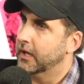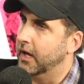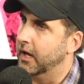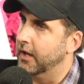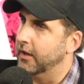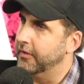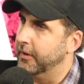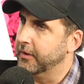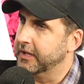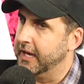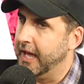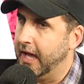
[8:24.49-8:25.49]
that
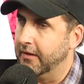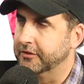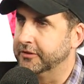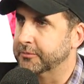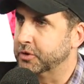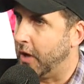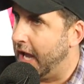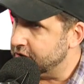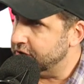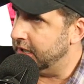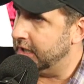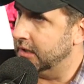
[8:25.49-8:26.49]
we can have some
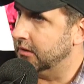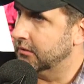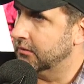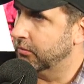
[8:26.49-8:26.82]
tragedy